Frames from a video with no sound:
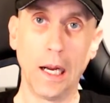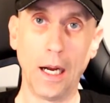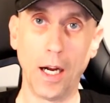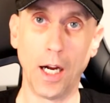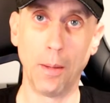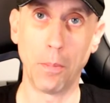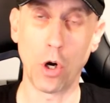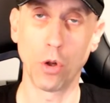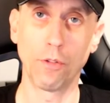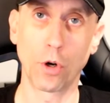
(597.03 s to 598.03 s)

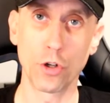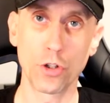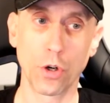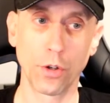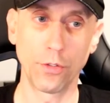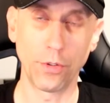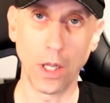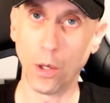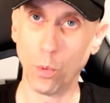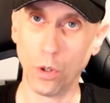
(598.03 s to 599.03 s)
All of our shirts
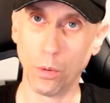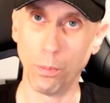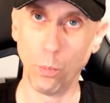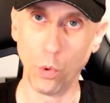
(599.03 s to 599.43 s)
will